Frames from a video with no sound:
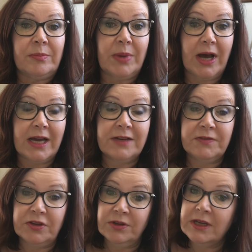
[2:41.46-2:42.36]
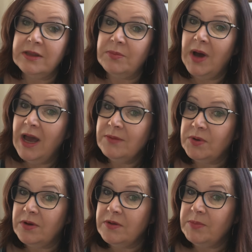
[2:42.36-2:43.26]
But if you look in the
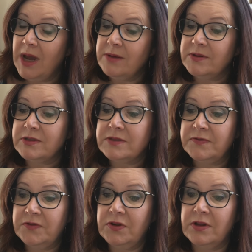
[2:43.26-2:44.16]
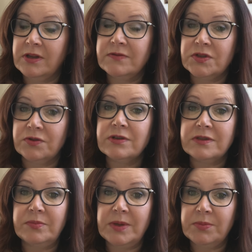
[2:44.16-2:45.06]
Bible, the Bible is full of stories
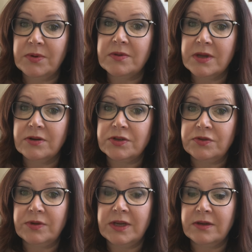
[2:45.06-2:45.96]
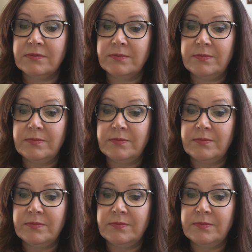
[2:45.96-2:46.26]
of people that are doing